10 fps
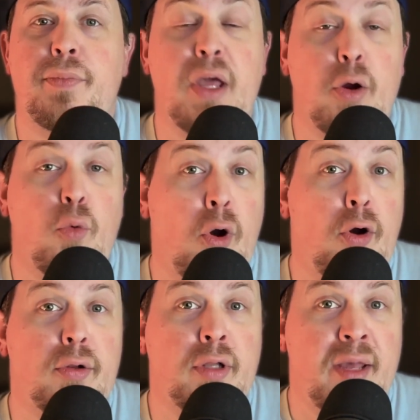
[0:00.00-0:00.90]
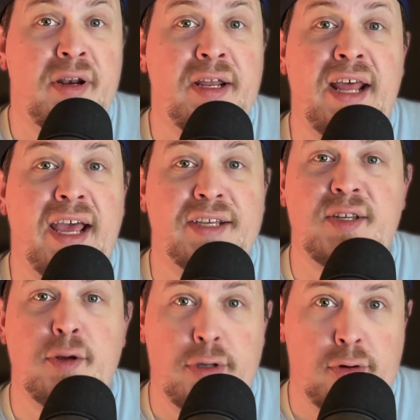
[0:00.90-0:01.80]
There were limited
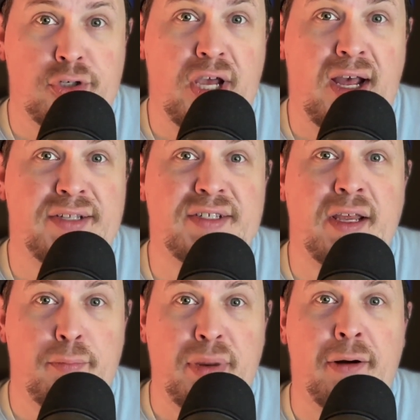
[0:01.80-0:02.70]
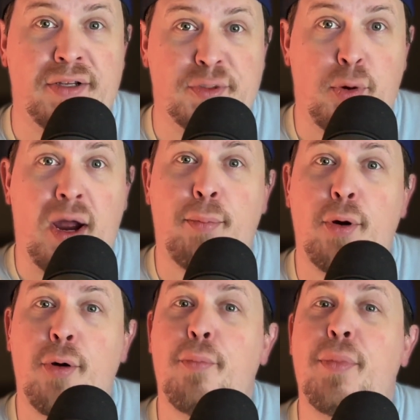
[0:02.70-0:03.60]
exterior shots in Paris
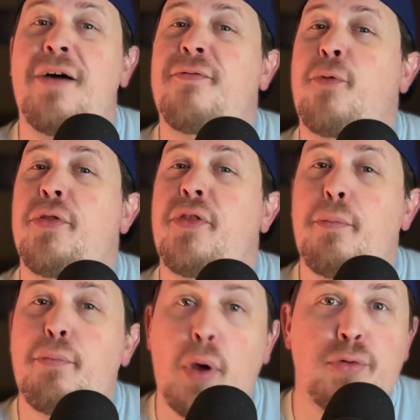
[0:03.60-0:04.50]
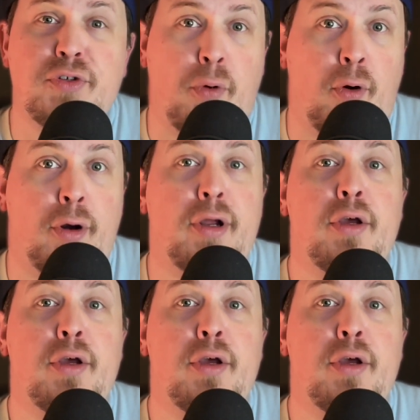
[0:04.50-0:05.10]
proper, but for the most part,